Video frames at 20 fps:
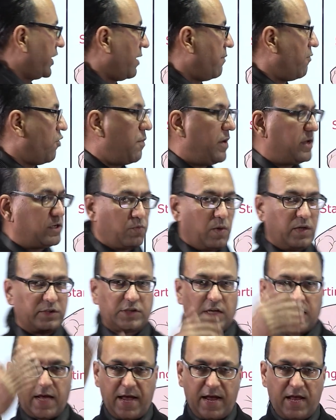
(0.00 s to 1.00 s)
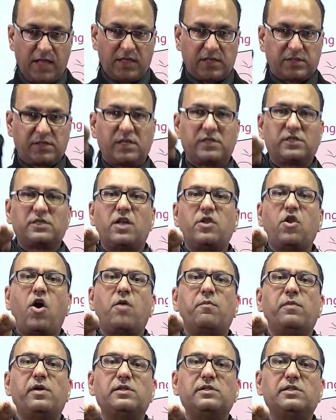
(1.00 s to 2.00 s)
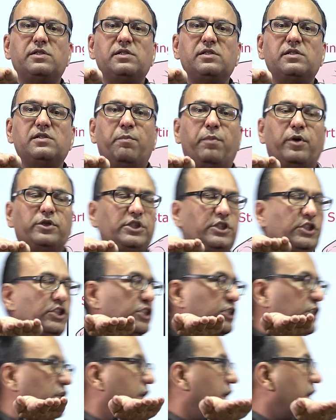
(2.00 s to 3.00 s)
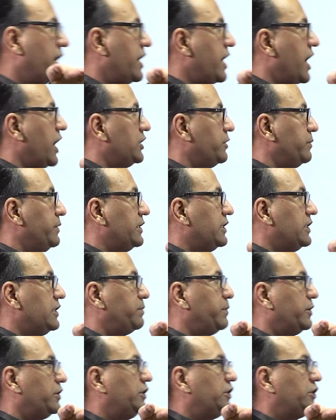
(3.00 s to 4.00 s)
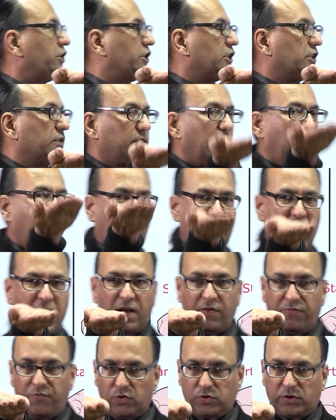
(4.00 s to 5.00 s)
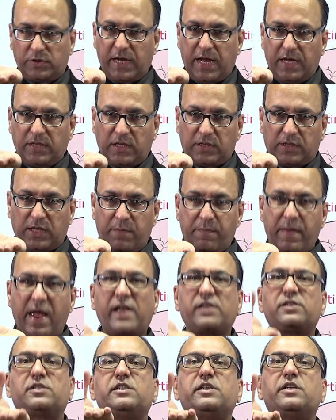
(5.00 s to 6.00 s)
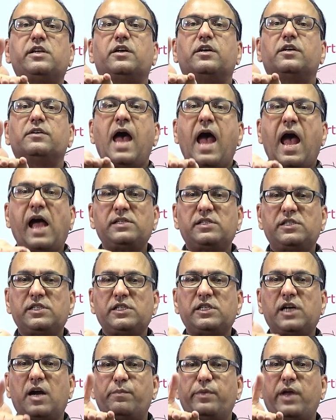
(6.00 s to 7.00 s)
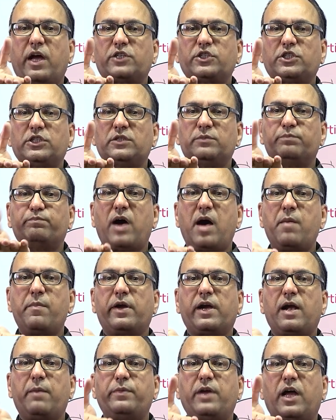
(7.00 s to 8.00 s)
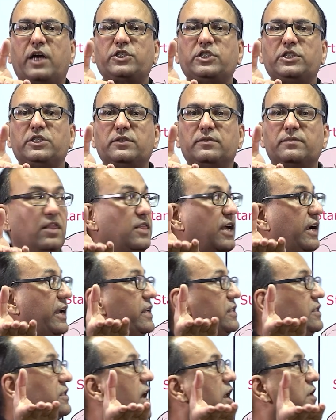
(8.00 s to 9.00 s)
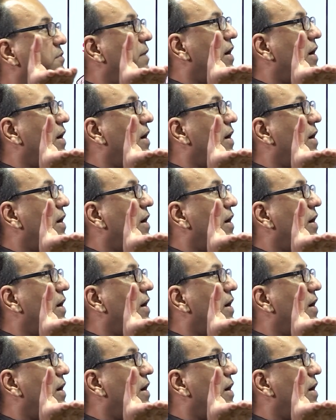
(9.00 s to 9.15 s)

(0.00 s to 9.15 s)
the movement once again. This is the normal position in anatomical position. And if you take the thumb anterior abduction, palmar abduction, that is done